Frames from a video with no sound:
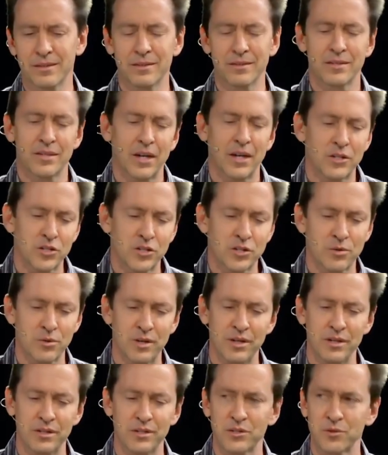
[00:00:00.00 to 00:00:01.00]

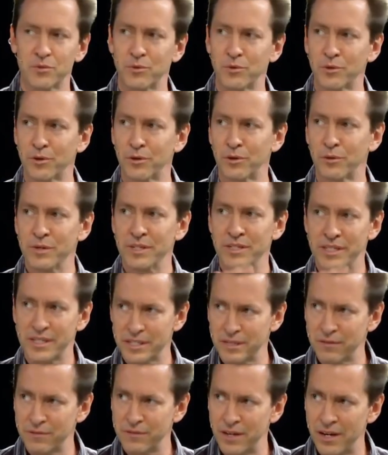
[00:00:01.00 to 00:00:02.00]
Touchscreens were
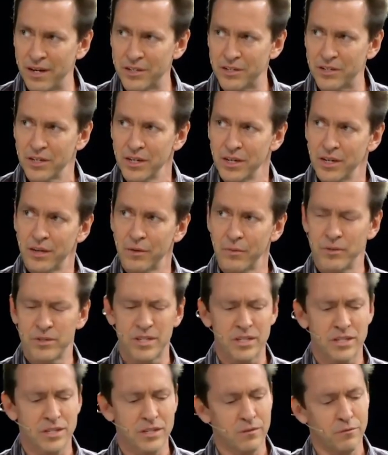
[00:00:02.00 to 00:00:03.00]
resistive touch. Yep.
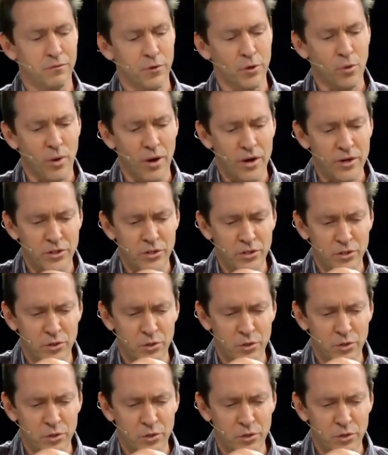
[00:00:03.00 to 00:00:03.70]
Resistive requires you to